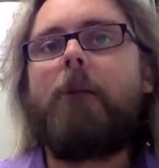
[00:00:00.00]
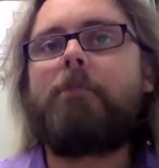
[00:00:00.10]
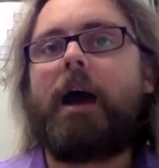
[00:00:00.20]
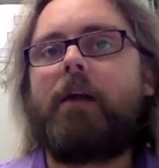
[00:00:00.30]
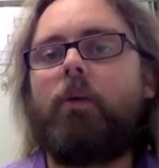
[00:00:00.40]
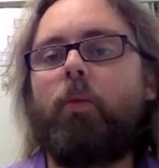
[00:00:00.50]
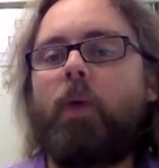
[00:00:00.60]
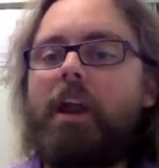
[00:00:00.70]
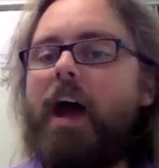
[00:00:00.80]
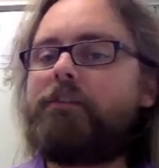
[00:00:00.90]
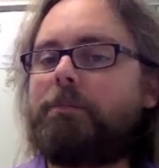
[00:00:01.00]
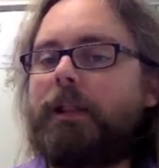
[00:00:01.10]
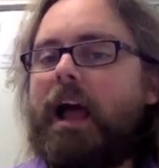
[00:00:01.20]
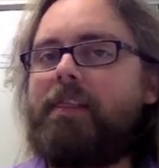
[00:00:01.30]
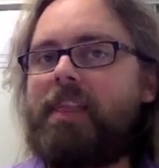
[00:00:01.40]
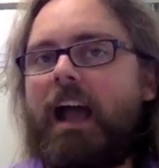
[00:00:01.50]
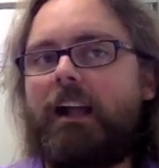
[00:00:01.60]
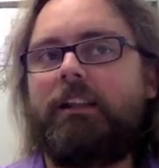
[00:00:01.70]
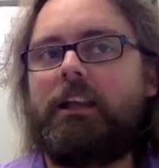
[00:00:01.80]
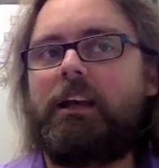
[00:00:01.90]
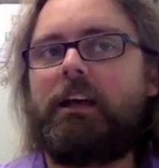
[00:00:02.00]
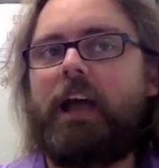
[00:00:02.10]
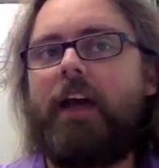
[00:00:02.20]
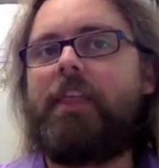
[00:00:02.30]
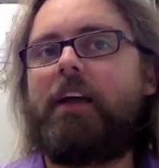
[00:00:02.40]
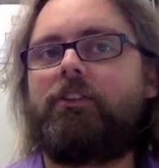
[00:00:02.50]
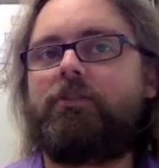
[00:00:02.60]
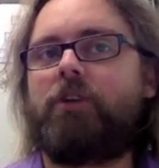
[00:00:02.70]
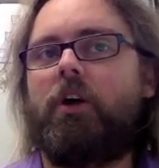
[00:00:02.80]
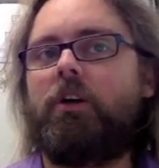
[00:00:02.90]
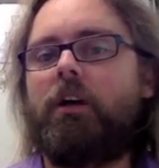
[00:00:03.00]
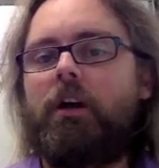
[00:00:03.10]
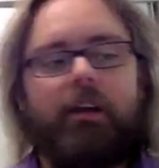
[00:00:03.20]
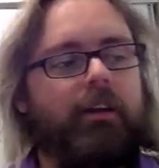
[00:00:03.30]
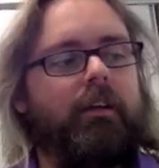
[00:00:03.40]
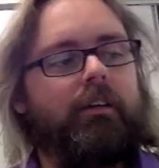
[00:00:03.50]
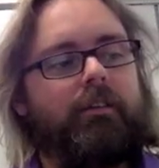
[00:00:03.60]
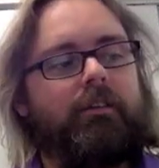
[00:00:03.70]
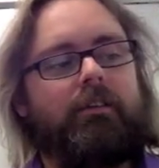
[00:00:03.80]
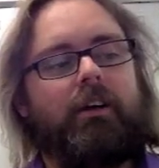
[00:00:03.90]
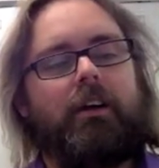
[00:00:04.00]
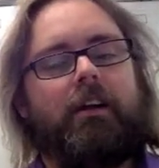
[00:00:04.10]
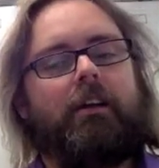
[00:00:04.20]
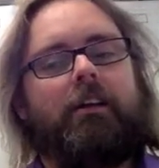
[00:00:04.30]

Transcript: But when I have a plan that clear and that strong, right,